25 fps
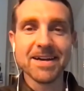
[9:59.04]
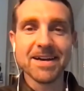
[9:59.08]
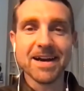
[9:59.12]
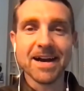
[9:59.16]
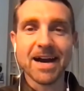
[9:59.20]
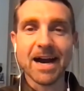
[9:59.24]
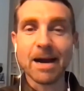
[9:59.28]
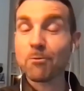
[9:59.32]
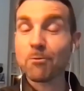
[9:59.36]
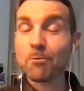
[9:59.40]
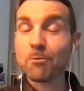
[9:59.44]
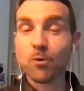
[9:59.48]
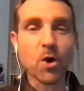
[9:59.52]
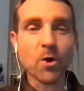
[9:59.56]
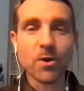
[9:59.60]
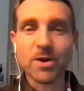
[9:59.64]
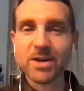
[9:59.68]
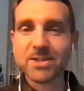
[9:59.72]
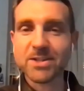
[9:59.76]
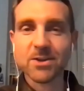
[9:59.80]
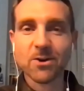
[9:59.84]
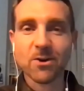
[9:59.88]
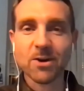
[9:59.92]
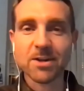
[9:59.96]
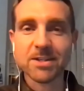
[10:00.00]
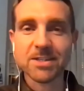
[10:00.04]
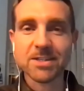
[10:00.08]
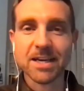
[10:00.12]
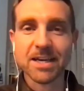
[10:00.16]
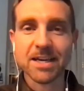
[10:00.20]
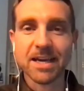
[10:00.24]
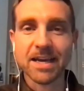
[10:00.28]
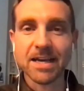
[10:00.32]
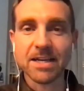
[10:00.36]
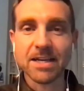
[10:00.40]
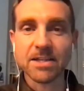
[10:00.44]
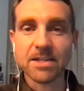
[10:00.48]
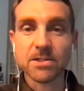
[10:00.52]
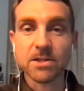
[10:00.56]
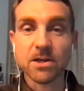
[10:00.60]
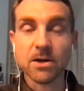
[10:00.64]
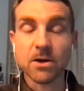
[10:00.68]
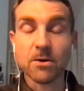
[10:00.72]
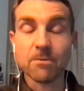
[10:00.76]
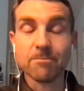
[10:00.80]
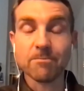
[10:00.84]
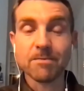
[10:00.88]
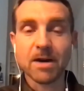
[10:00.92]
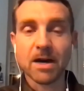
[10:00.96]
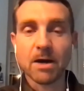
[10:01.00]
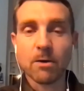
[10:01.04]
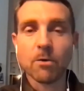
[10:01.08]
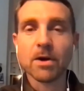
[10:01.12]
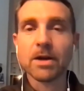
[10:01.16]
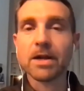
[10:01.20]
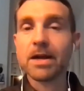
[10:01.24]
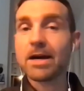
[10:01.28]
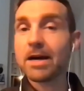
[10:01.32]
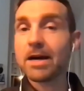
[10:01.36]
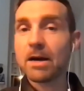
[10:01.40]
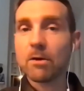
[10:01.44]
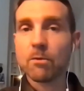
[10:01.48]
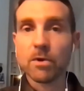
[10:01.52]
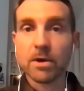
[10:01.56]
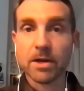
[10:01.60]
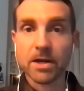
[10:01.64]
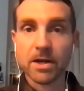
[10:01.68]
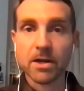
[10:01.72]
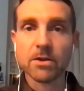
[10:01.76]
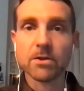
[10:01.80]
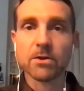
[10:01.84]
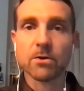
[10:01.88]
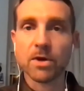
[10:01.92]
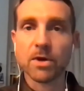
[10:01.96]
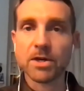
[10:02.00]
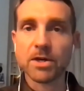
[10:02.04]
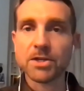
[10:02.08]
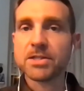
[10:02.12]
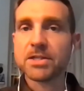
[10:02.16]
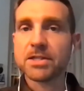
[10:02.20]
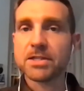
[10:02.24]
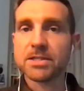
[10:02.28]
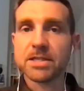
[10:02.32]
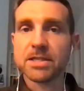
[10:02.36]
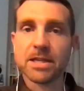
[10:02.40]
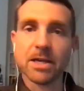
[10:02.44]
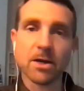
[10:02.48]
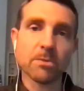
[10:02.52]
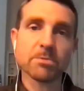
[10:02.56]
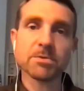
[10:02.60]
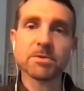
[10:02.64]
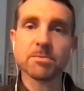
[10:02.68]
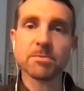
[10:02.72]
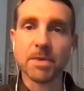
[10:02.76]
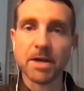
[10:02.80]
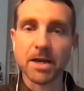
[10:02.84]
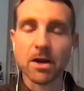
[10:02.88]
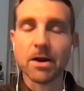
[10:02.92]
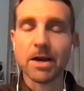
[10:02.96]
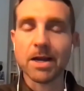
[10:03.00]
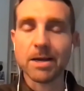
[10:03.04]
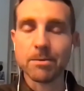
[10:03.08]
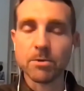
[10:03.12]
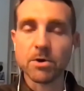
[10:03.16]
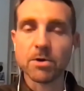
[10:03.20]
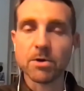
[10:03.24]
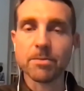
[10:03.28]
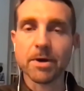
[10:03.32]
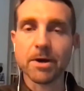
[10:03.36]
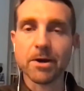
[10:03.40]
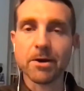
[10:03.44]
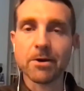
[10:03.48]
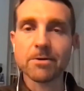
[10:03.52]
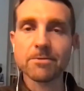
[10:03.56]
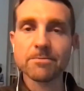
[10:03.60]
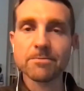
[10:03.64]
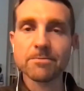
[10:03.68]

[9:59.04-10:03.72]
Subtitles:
I'm rowing as hard as I can. So I want to hear the questions. It helps make our handbook better.